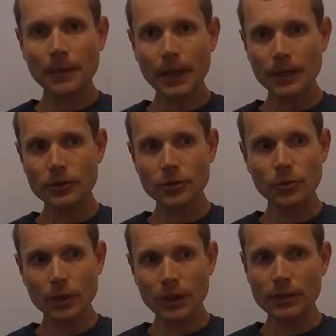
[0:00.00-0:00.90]
I had 2
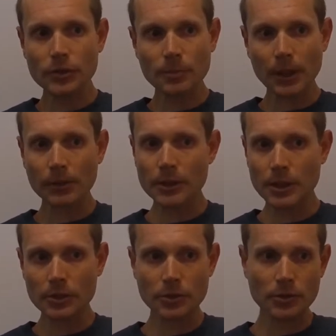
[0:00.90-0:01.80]
really inspiring
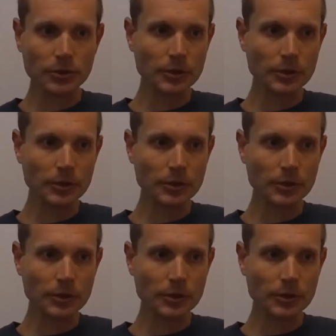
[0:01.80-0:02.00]
teachers